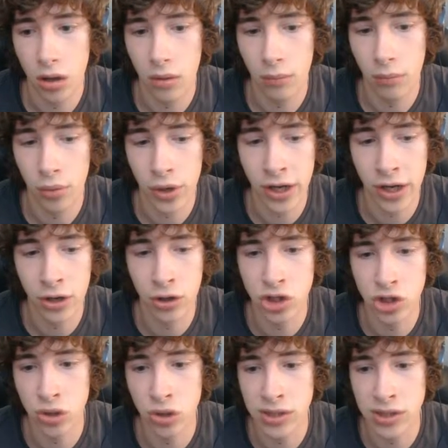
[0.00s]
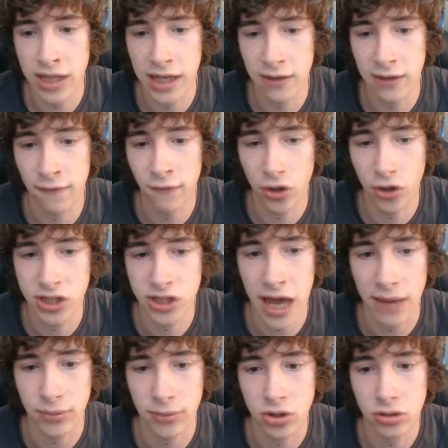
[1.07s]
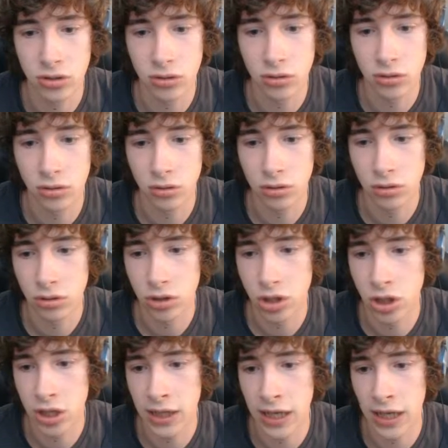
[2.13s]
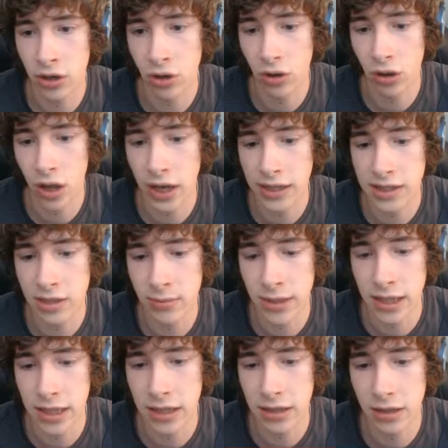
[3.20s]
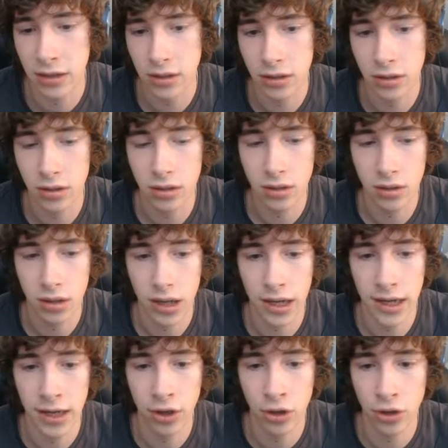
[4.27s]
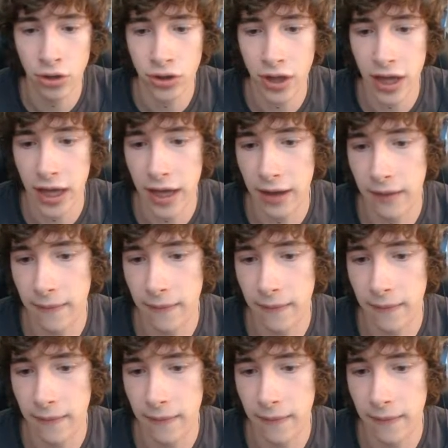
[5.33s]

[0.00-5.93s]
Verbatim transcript: But I heard two sets of footsteps. You cannot lie to me. I heard that.